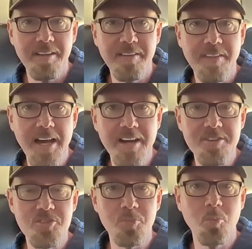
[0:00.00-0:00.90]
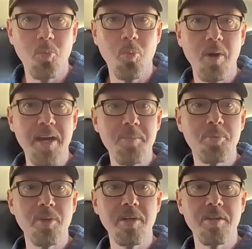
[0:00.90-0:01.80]
That is way
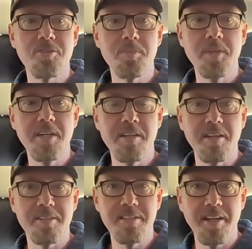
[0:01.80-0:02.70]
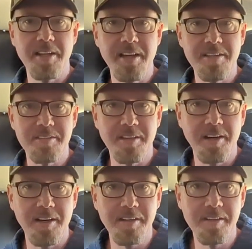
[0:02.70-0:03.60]
prettier to me than a Tele headstock.